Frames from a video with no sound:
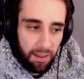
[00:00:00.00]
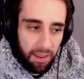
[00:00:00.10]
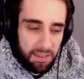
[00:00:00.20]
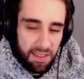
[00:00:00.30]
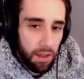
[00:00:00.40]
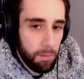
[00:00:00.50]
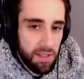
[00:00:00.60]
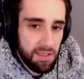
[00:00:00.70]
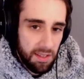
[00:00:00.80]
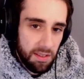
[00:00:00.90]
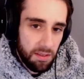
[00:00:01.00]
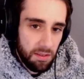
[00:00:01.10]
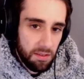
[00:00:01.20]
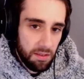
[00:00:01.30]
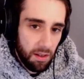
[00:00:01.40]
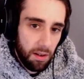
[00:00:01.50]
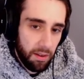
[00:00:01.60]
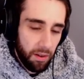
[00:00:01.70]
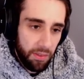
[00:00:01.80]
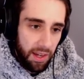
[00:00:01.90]
Is there going to be seasons?
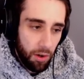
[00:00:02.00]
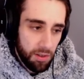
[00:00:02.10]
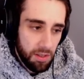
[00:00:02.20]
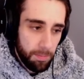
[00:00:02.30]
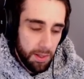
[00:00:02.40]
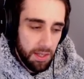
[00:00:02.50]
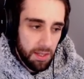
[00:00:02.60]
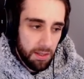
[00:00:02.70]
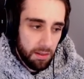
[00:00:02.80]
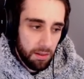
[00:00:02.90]
Are there going to be...